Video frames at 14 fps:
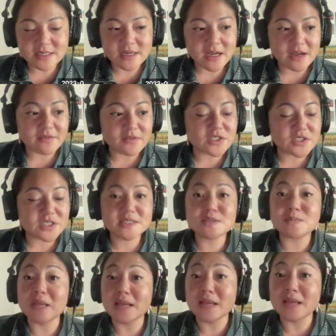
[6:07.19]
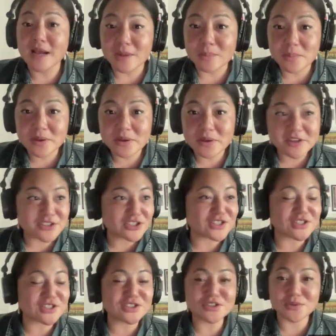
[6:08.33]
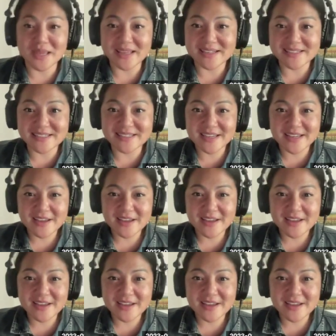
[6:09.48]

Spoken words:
of just speak up, just do it,